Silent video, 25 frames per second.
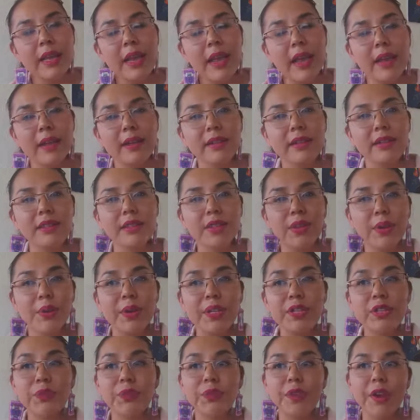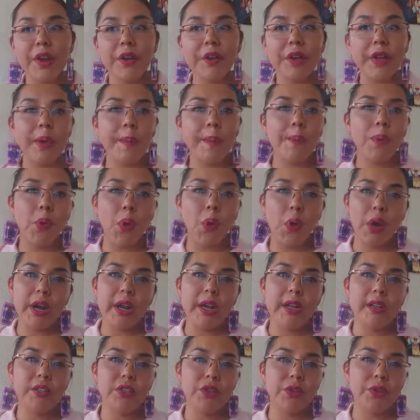And so it's very
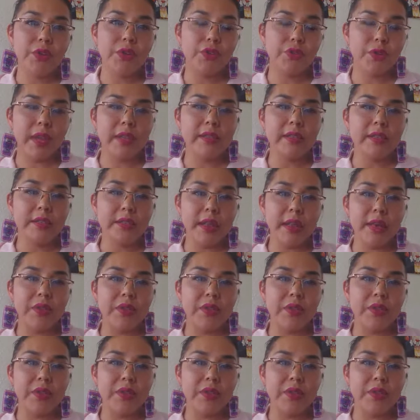important to address